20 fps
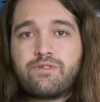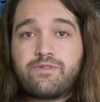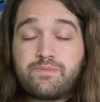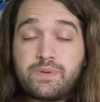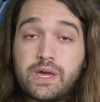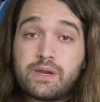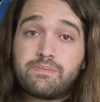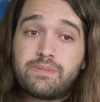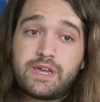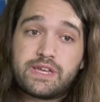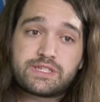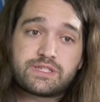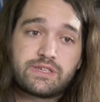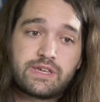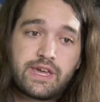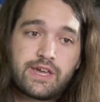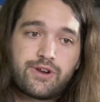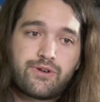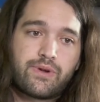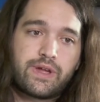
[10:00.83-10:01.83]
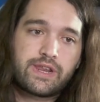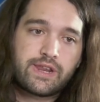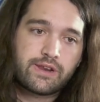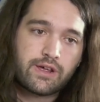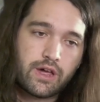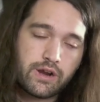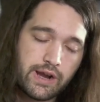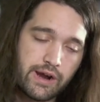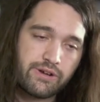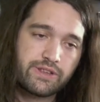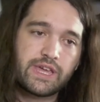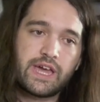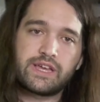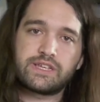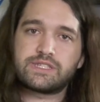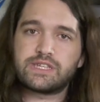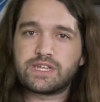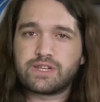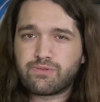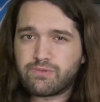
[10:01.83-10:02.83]
we've been basically iterating on our
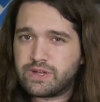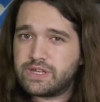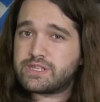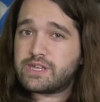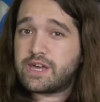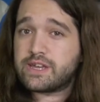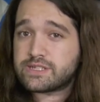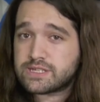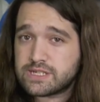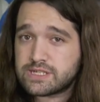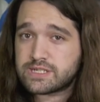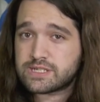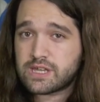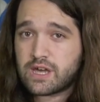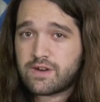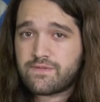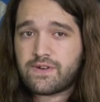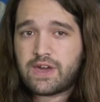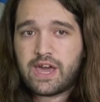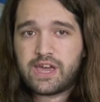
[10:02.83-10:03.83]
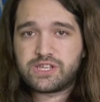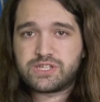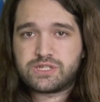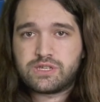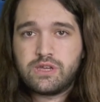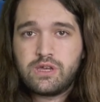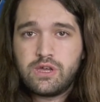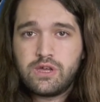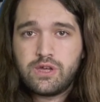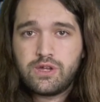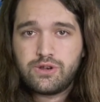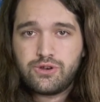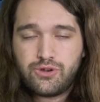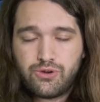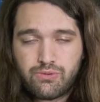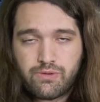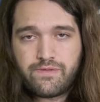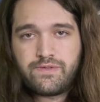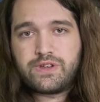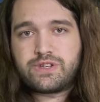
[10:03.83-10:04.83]
testing and retesting stuff as
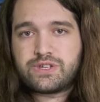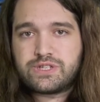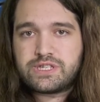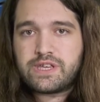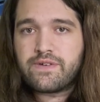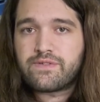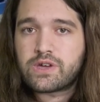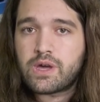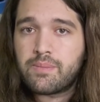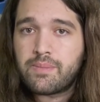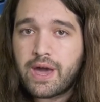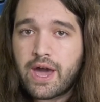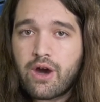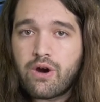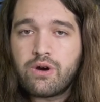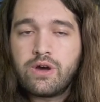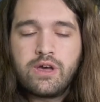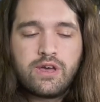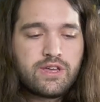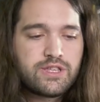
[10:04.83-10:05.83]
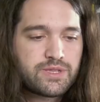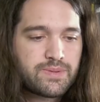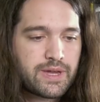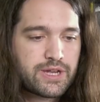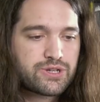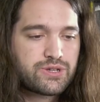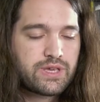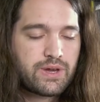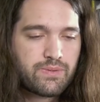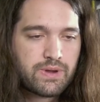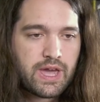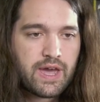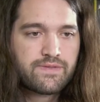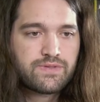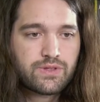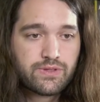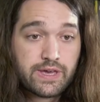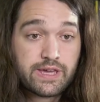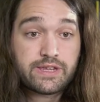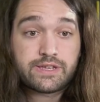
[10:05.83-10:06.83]
new revisions have come out to make sure that we have
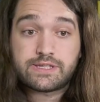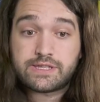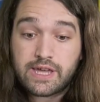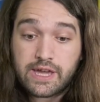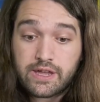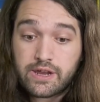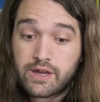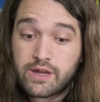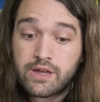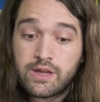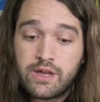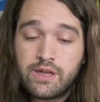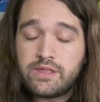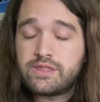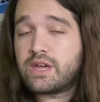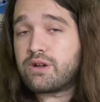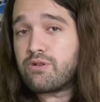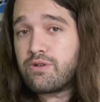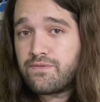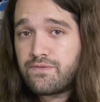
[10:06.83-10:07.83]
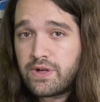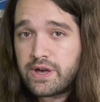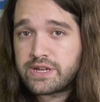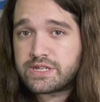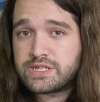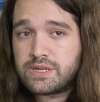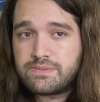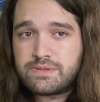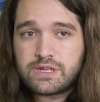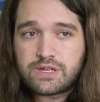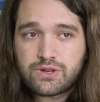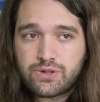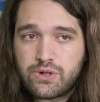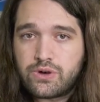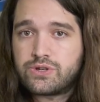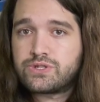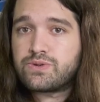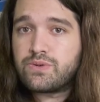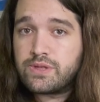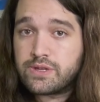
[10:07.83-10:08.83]
the latest data that reflects something
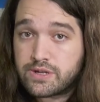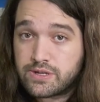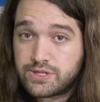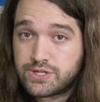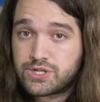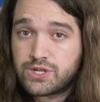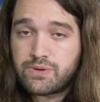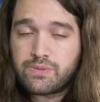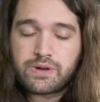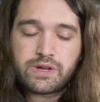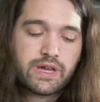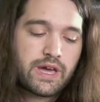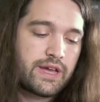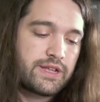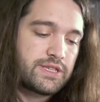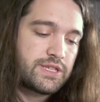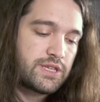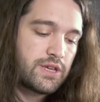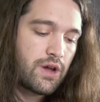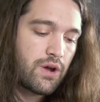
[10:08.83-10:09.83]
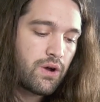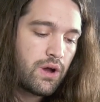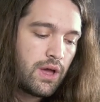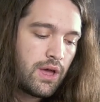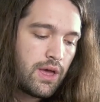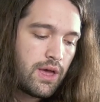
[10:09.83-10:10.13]
close to what the consumer gets. So